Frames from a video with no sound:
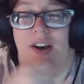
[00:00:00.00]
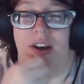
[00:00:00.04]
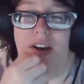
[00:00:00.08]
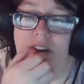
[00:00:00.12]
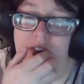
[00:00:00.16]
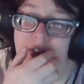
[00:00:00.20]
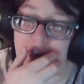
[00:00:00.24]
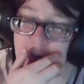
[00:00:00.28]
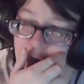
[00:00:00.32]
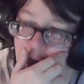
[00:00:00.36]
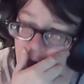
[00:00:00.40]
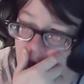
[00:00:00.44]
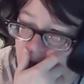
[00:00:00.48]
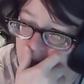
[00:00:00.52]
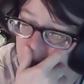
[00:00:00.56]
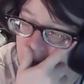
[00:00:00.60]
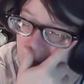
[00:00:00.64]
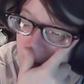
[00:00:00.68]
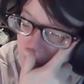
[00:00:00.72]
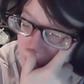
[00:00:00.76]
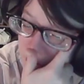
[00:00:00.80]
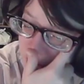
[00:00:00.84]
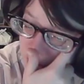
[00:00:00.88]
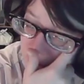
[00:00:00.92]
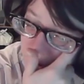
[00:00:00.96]
due to
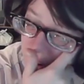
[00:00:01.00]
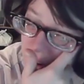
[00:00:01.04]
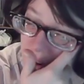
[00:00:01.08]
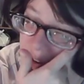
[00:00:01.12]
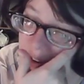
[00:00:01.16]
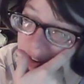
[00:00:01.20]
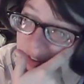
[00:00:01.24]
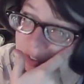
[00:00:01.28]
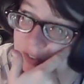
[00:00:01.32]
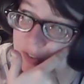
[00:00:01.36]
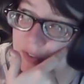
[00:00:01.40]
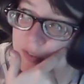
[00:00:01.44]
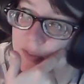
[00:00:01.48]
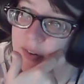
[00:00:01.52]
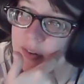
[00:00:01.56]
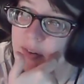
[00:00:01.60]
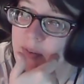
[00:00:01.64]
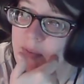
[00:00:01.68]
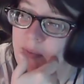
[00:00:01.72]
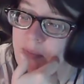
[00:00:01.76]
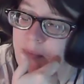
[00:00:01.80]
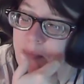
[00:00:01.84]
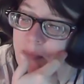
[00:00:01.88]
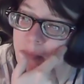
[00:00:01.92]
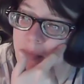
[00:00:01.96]
his
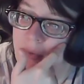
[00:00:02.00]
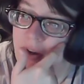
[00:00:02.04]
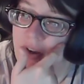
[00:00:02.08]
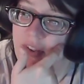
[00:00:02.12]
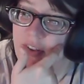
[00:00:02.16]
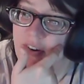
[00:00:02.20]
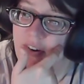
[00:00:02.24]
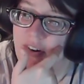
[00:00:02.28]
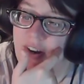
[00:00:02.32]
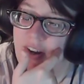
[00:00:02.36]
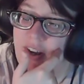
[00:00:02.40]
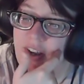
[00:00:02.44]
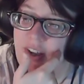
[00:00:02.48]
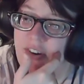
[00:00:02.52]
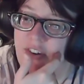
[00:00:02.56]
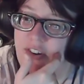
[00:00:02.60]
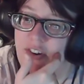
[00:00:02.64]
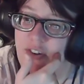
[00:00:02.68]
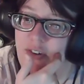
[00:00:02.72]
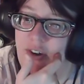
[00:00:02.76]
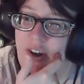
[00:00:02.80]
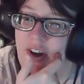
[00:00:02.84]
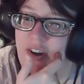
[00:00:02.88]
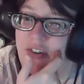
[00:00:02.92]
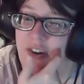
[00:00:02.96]
mother, and
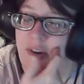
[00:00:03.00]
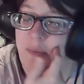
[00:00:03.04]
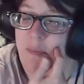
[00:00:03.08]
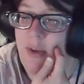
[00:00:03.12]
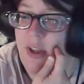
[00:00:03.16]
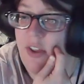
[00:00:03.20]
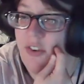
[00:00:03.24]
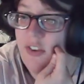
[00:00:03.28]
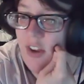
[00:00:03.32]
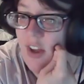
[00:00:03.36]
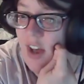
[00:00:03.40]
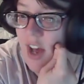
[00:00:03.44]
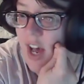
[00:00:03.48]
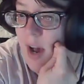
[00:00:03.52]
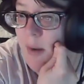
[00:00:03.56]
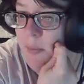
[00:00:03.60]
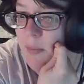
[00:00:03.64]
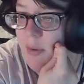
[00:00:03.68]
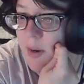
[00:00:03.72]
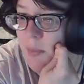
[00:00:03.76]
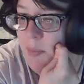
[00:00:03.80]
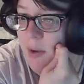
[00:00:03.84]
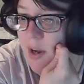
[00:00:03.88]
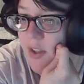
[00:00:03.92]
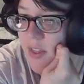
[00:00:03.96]
Shoto actually makes a
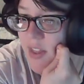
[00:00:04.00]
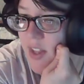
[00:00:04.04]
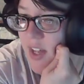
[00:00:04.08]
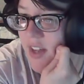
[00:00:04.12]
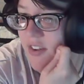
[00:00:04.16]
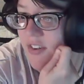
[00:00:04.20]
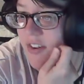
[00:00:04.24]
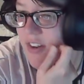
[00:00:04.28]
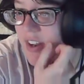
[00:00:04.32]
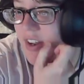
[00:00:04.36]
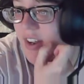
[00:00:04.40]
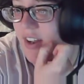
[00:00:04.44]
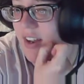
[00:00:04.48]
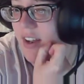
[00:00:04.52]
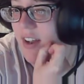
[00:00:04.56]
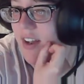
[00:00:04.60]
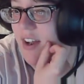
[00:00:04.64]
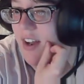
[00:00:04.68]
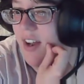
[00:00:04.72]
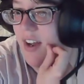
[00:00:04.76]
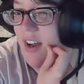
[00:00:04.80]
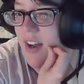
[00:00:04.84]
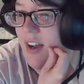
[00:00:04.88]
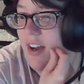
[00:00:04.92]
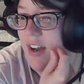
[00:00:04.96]
comment about that, saying,
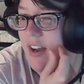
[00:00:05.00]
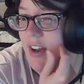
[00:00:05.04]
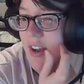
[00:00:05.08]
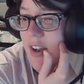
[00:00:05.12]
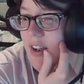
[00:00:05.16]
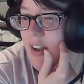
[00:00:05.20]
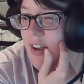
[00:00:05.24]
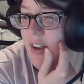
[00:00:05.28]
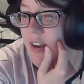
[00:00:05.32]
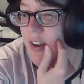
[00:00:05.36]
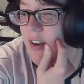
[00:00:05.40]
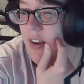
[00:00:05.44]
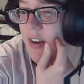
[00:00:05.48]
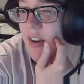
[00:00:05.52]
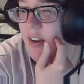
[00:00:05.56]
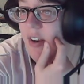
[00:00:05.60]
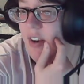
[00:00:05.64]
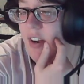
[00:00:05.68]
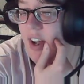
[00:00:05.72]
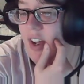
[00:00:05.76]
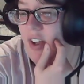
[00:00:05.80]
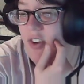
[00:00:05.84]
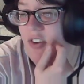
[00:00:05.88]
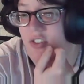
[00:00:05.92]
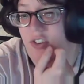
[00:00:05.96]

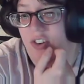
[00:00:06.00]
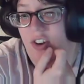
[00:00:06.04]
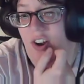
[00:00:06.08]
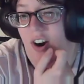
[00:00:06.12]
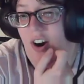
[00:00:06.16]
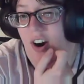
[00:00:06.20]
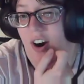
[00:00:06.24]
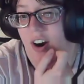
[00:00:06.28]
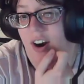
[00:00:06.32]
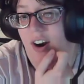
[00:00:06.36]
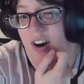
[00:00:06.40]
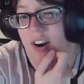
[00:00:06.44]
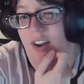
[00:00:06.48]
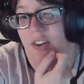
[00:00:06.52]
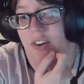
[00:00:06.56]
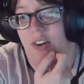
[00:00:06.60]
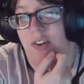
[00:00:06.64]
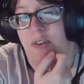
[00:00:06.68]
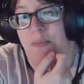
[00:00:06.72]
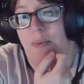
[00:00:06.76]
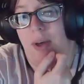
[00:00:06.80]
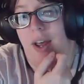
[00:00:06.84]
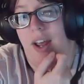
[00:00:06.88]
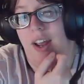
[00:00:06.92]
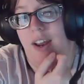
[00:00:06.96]
"Nice scar,
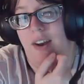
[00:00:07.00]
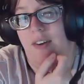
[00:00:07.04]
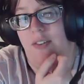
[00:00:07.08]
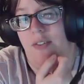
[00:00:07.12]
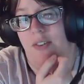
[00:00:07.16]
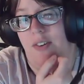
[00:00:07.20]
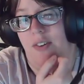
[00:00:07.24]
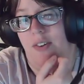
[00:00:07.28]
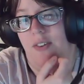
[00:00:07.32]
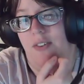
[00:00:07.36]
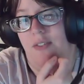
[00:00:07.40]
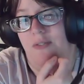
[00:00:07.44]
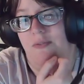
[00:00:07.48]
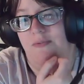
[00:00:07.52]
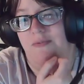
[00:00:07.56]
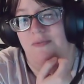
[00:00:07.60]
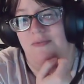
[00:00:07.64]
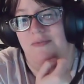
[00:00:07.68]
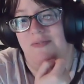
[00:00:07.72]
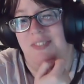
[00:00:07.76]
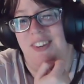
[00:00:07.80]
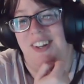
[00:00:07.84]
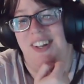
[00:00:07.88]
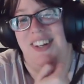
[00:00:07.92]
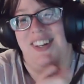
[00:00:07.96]
looks painful."
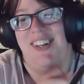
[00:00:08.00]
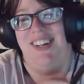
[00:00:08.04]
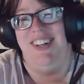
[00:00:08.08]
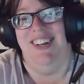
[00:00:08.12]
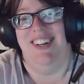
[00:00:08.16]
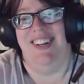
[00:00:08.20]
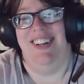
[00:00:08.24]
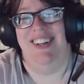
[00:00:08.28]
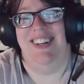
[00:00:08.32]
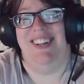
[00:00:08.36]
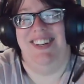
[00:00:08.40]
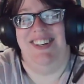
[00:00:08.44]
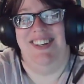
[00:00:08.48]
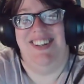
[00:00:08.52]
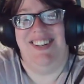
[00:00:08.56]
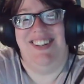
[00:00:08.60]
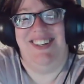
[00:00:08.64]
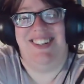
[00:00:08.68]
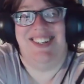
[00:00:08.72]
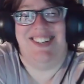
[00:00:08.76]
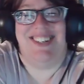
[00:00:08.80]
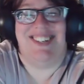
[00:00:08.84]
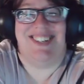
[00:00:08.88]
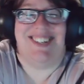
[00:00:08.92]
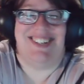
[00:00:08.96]

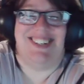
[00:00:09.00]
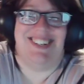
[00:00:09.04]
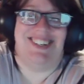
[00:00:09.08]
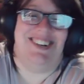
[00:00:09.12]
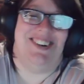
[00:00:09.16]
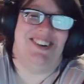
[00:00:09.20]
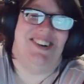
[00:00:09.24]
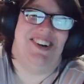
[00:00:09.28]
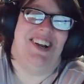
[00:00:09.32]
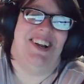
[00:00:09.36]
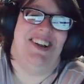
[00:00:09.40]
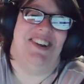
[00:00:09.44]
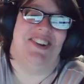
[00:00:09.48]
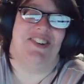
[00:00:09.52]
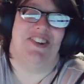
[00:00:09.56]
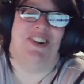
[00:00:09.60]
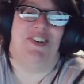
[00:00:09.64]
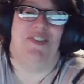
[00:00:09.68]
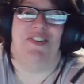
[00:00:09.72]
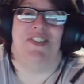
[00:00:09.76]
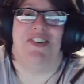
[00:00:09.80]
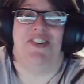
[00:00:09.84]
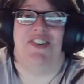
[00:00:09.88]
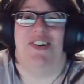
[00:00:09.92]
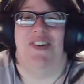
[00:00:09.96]
He just
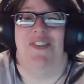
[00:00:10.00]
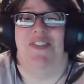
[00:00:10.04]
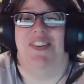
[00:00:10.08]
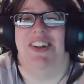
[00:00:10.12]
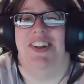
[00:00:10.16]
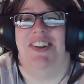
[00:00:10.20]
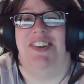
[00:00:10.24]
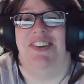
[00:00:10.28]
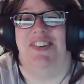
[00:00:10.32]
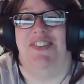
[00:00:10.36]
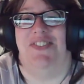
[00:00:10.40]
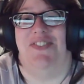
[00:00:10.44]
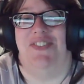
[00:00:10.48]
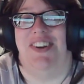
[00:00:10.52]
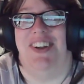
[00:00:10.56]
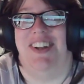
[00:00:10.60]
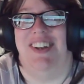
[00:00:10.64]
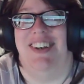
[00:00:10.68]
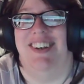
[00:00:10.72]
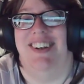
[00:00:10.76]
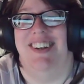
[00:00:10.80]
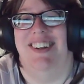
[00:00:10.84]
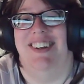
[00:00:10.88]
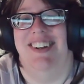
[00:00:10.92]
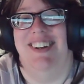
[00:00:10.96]
loves it so, but that's just
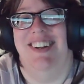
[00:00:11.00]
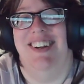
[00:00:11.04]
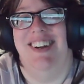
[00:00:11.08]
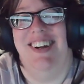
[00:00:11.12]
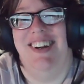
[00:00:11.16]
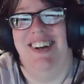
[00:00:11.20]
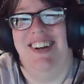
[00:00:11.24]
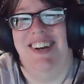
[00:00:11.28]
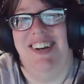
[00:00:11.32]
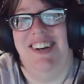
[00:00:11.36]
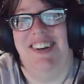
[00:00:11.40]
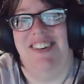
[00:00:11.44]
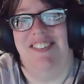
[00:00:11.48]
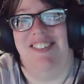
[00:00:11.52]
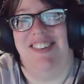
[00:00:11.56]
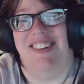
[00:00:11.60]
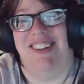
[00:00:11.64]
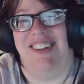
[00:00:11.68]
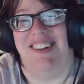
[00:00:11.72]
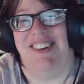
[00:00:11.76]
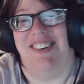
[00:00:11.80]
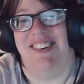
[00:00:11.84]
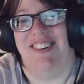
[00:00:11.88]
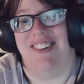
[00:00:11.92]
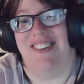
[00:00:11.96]
freaking
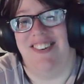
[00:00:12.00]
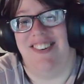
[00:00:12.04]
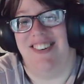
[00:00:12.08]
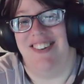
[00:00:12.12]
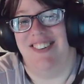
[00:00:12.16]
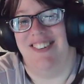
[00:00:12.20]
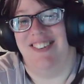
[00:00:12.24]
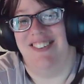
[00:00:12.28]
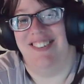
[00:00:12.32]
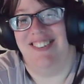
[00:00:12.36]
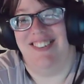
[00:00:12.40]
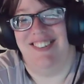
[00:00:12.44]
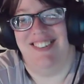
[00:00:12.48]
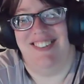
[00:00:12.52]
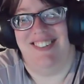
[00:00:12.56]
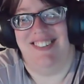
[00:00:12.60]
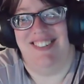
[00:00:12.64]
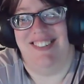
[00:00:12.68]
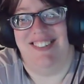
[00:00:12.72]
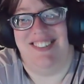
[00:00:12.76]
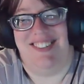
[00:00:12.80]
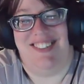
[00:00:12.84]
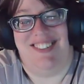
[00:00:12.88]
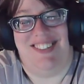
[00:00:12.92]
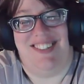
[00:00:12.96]
really Shoto.
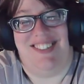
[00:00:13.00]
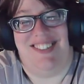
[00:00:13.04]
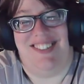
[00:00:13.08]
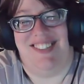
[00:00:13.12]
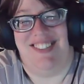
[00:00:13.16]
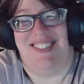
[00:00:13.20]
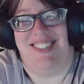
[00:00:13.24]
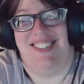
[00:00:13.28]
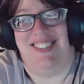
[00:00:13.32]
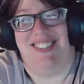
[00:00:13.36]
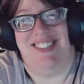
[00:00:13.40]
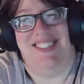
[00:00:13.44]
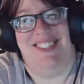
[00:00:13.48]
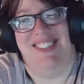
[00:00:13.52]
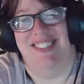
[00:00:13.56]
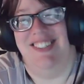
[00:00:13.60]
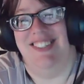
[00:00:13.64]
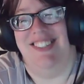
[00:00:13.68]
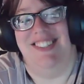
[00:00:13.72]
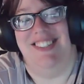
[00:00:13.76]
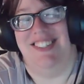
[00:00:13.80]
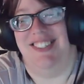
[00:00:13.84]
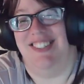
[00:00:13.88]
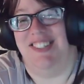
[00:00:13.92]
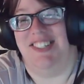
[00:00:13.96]

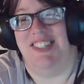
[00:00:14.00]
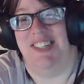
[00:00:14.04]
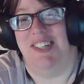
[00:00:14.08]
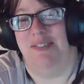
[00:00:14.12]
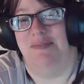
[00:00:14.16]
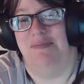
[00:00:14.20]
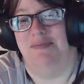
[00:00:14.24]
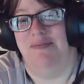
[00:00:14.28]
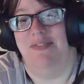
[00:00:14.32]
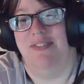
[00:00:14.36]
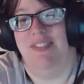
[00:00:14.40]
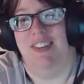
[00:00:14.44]
It's just him.